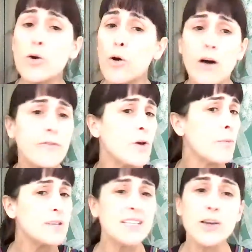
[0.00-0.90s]
your coffee or
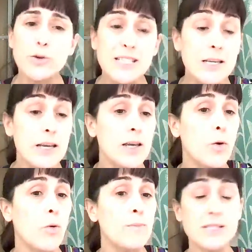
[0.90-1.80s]
missing your tea
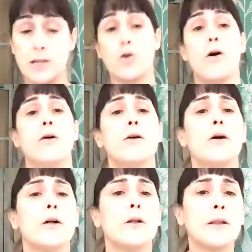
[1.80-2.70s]
or missing your
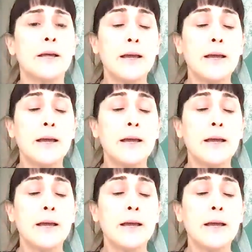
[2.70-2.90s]
alcohol,